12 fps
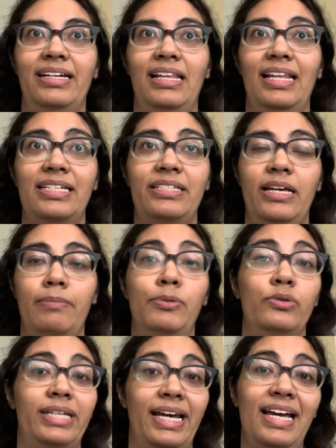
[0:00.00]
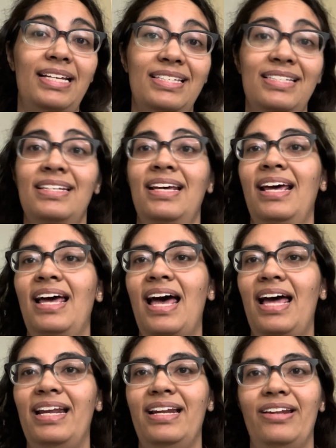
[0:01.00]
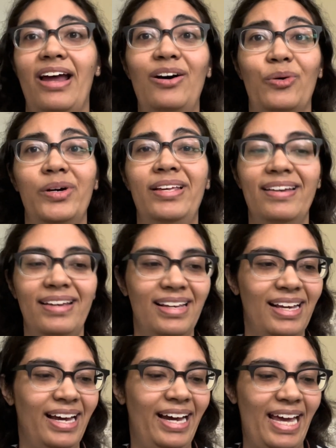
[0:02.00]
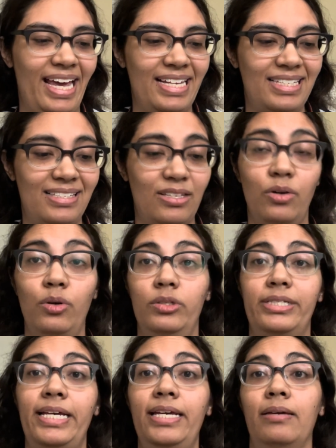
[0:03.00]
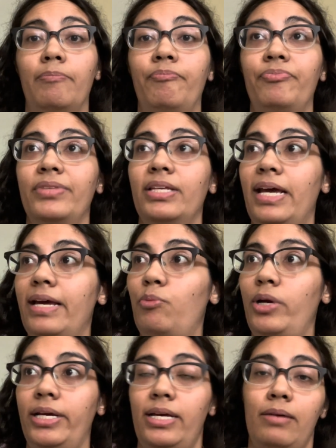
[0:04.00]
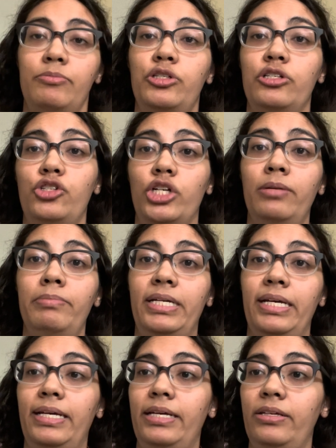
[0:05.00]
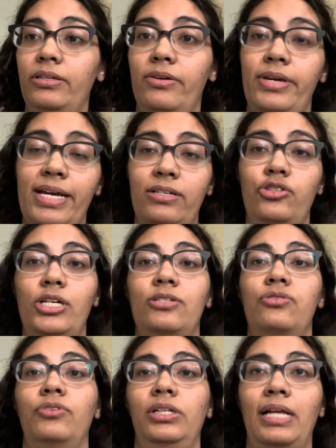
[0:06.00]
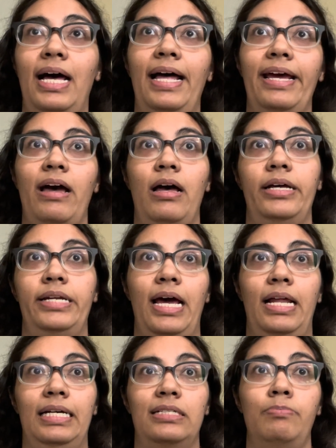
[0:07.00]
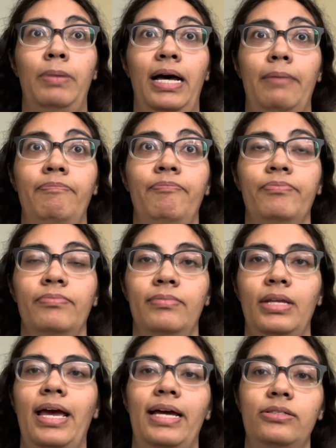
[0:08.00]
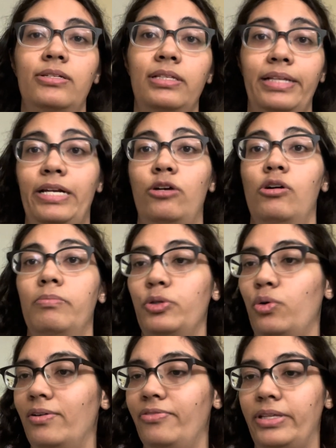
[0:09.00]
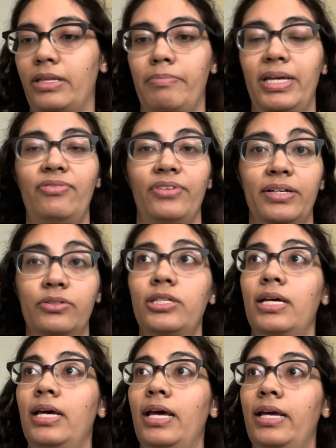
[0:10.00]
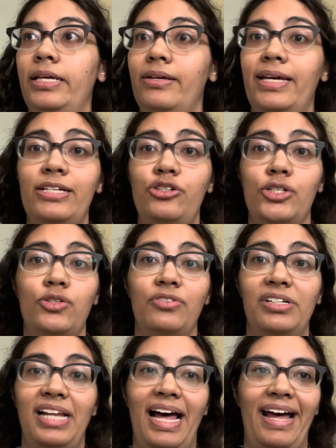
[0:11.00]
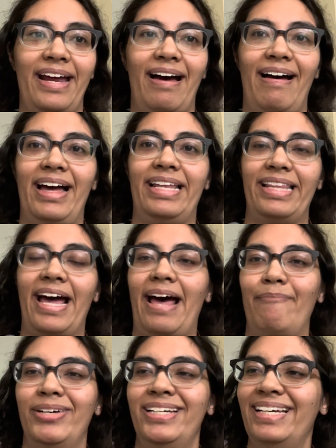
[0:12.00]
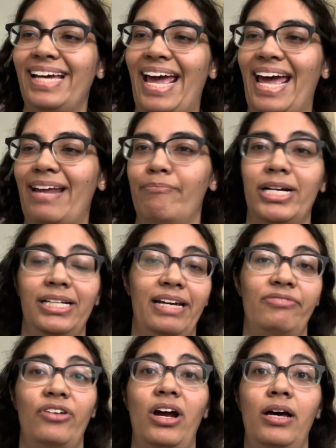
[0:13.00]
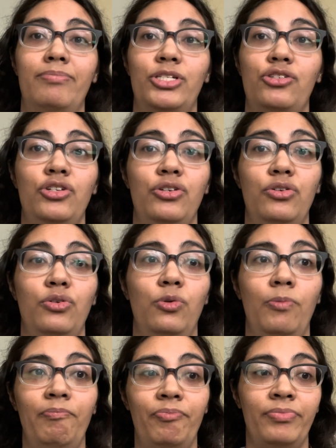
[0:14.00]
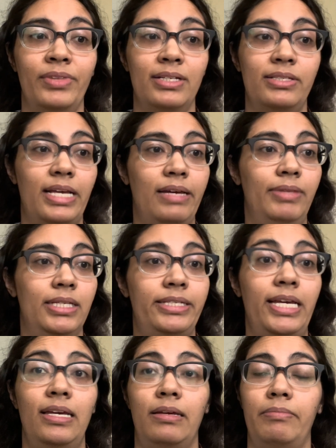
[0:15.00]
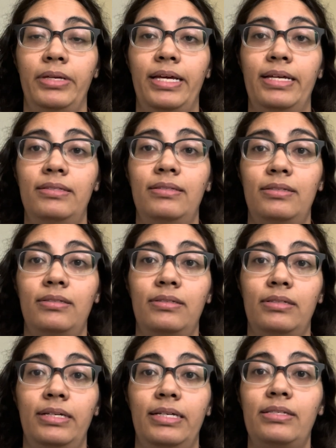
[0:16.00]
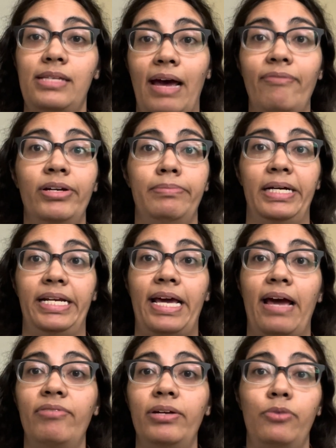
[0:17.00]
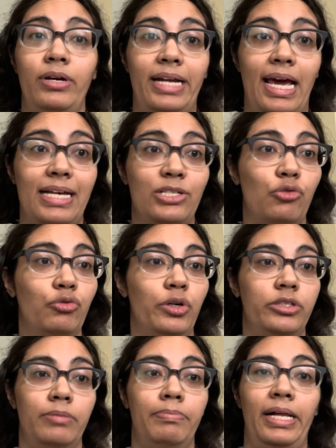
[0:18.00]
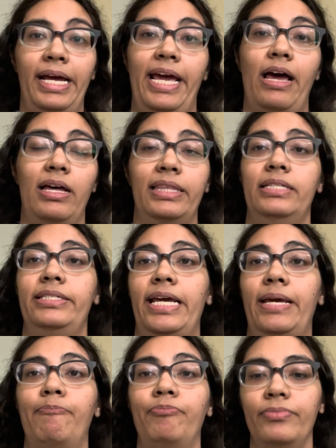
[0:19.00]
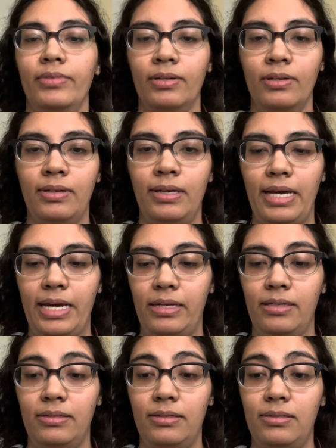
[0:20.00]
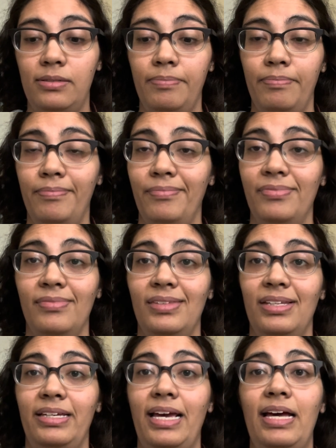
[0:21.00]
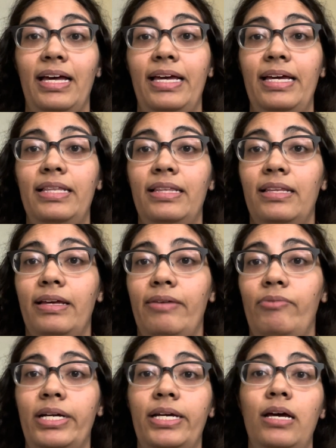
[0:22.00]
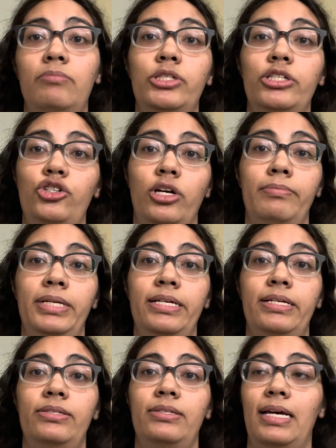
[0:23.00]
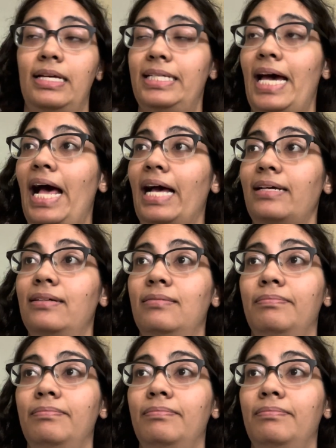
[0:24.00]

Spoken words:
Alexia Putellas? No, it's the whole team. And when it comes to Germany, you can't just rely on Alex Popp and Lena Oberdorf in the midfield. You can't just rely on them and Merle Franz to save the team. It's everybody. Everyone has a role to play on the team. And yeah, when it comes to Germany's attack,